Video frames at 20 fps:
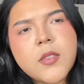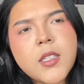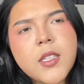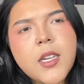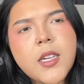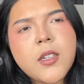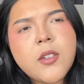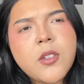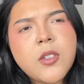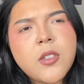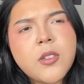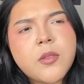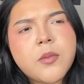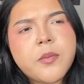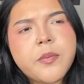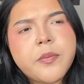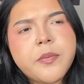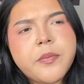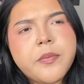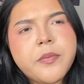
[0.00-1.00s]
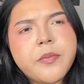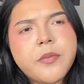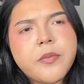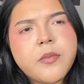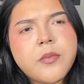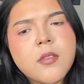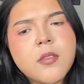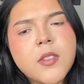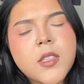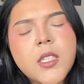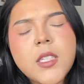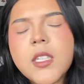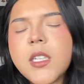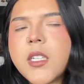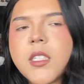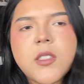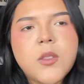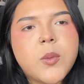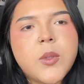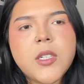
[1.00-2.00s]
I don't know.
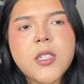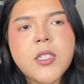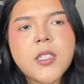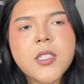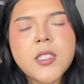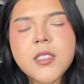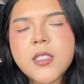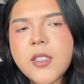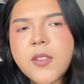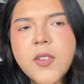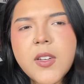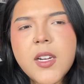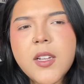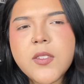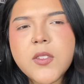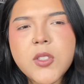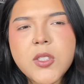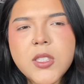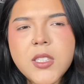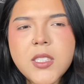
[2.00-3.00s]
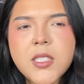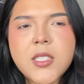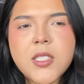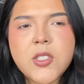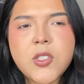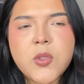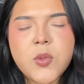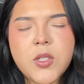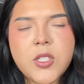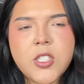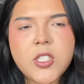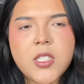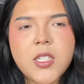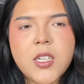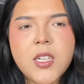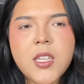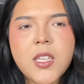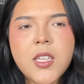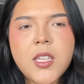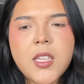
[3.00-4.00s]
It's weird, because even after this situation,
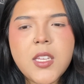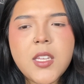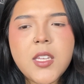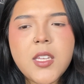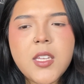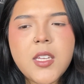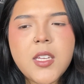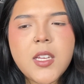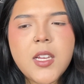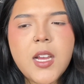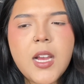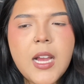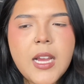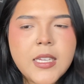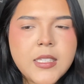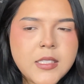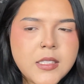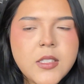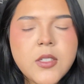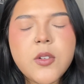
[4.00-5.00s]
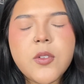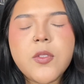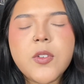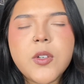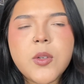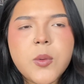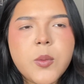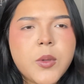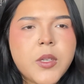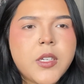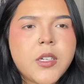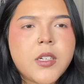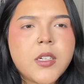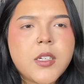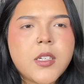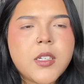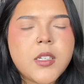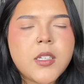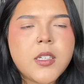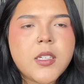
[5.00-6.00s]
I still feel weird,
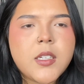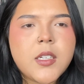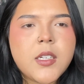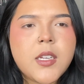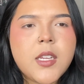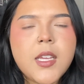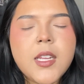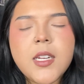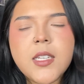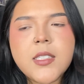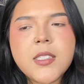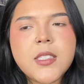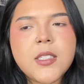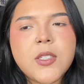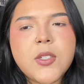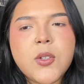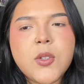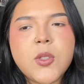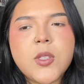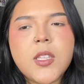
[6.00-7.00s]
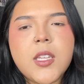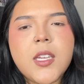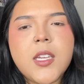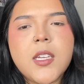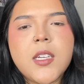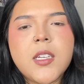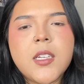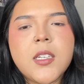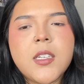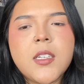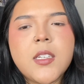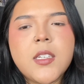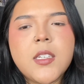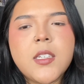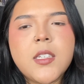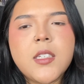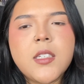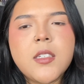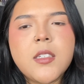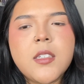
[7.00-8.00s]
and I still like,
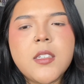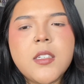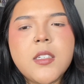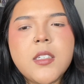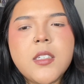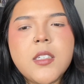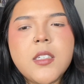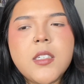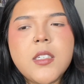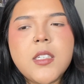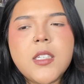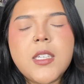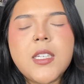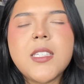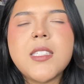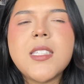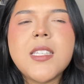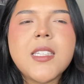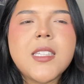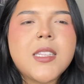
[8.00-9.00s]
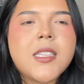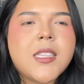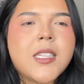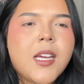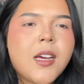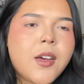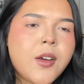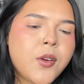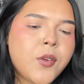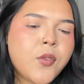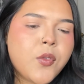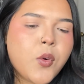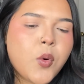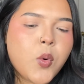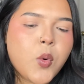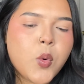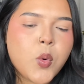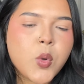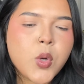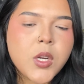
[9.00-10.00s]
is it love,
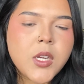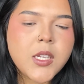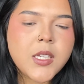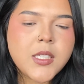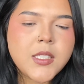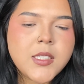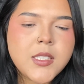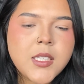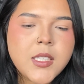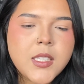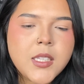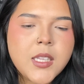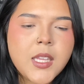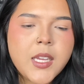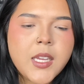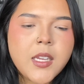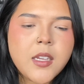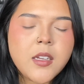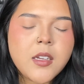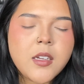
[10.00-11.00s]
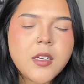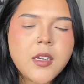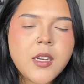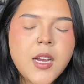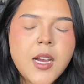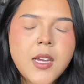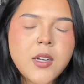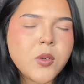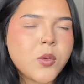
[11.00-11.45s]
or is it like, I